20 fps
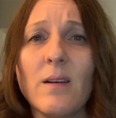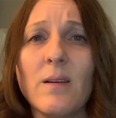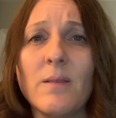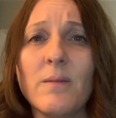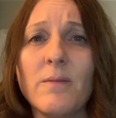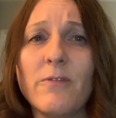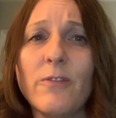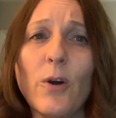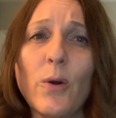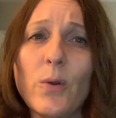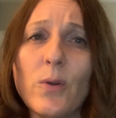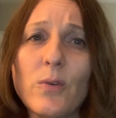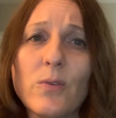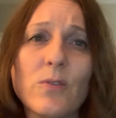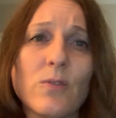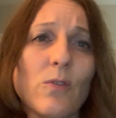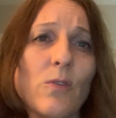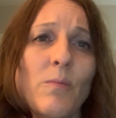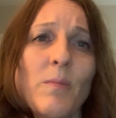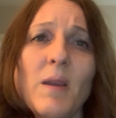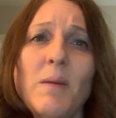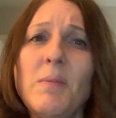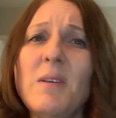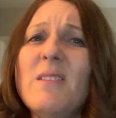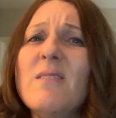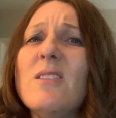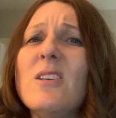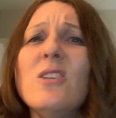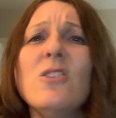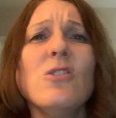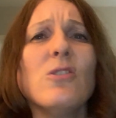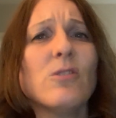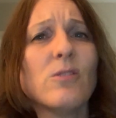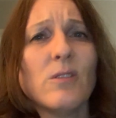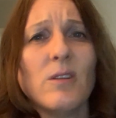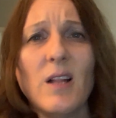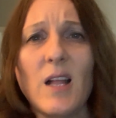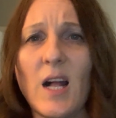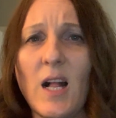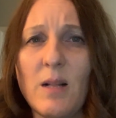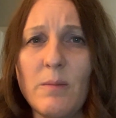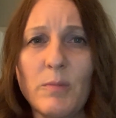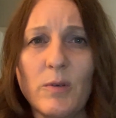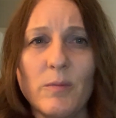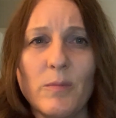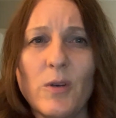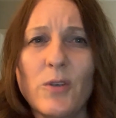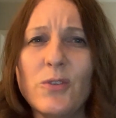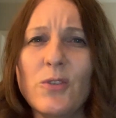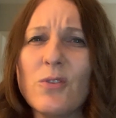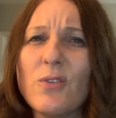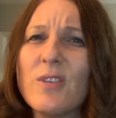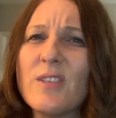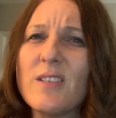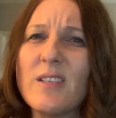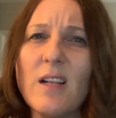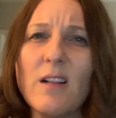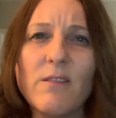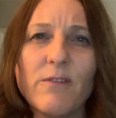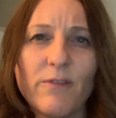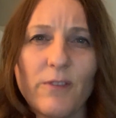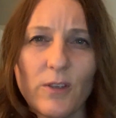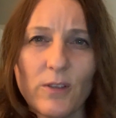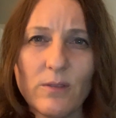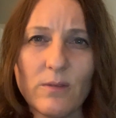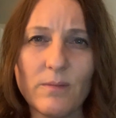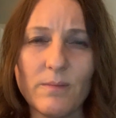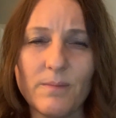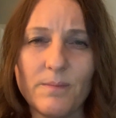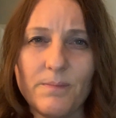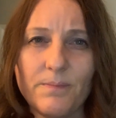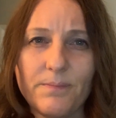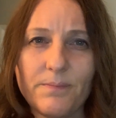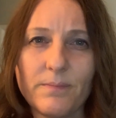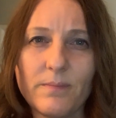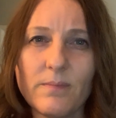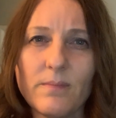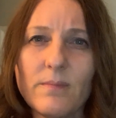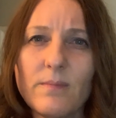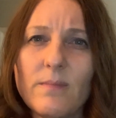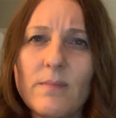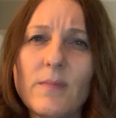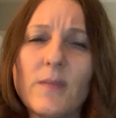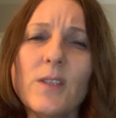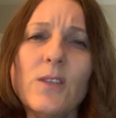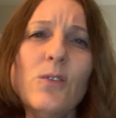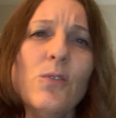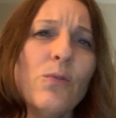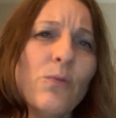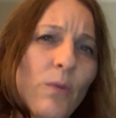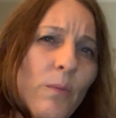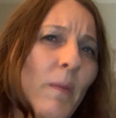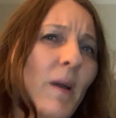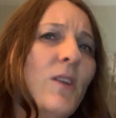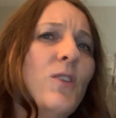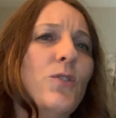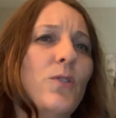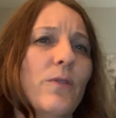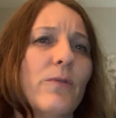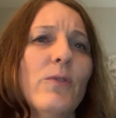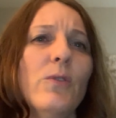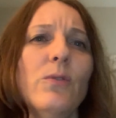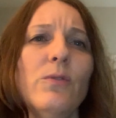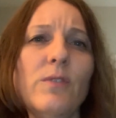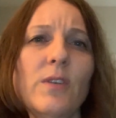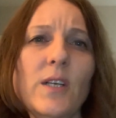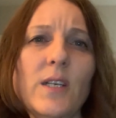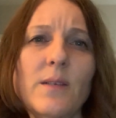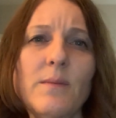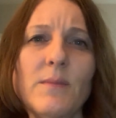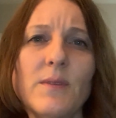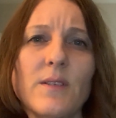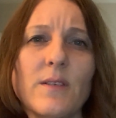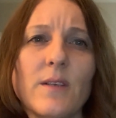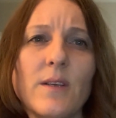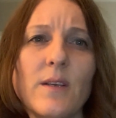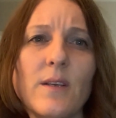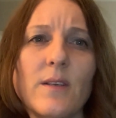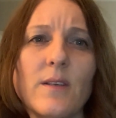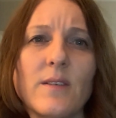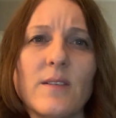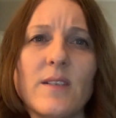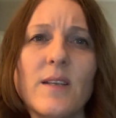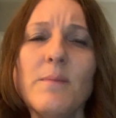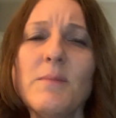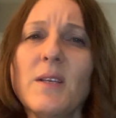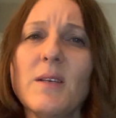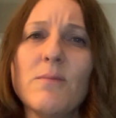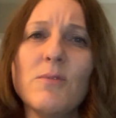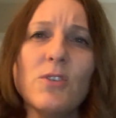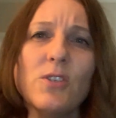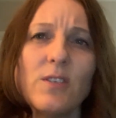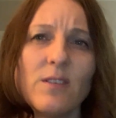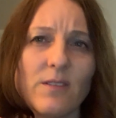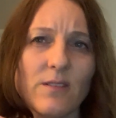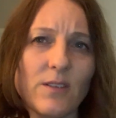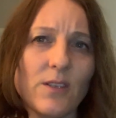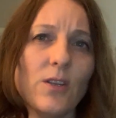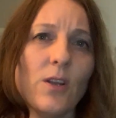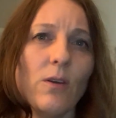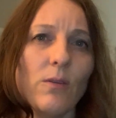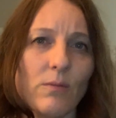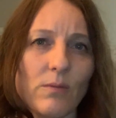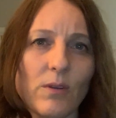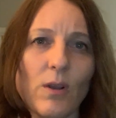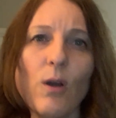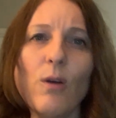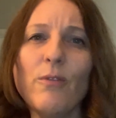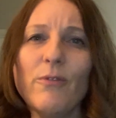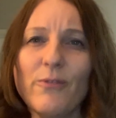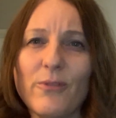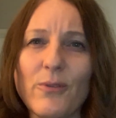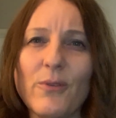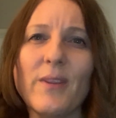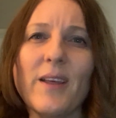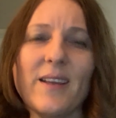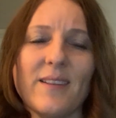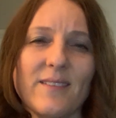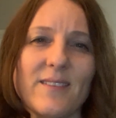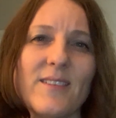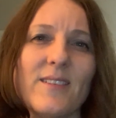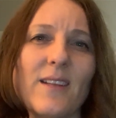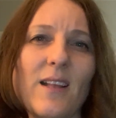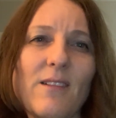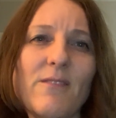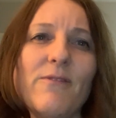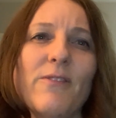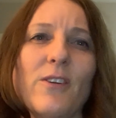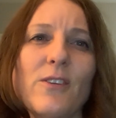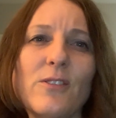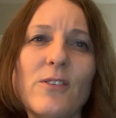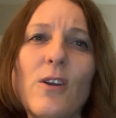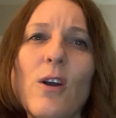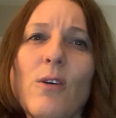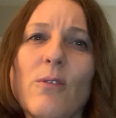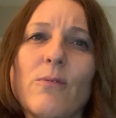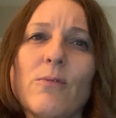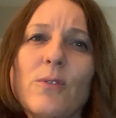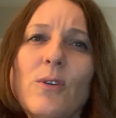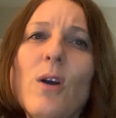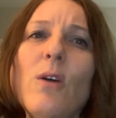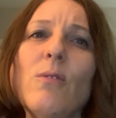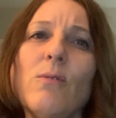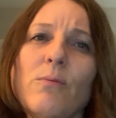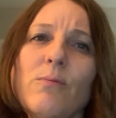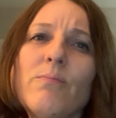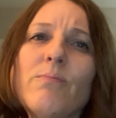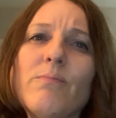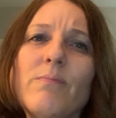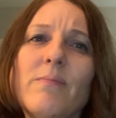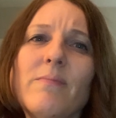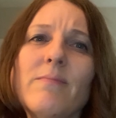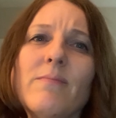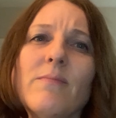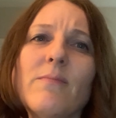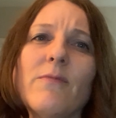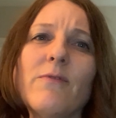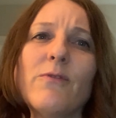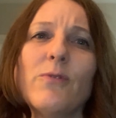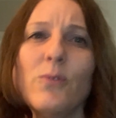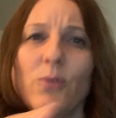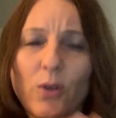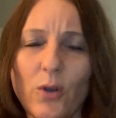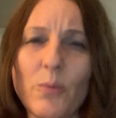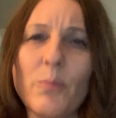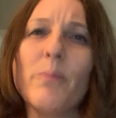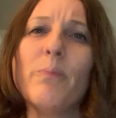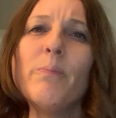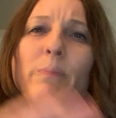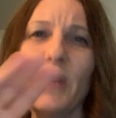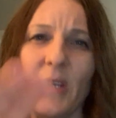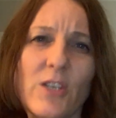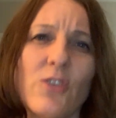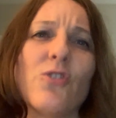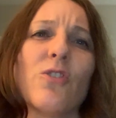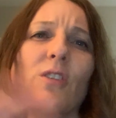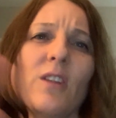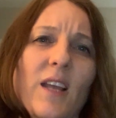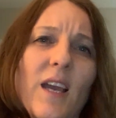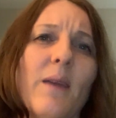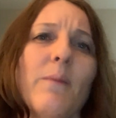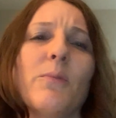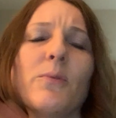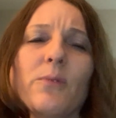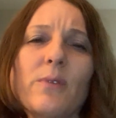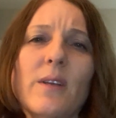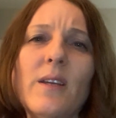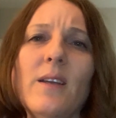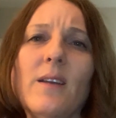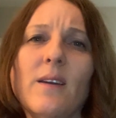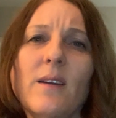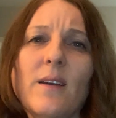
photos or maybe digital album on your cell phone to remind you of good times. Sometimes just, go through that cell phone, go through your picture library.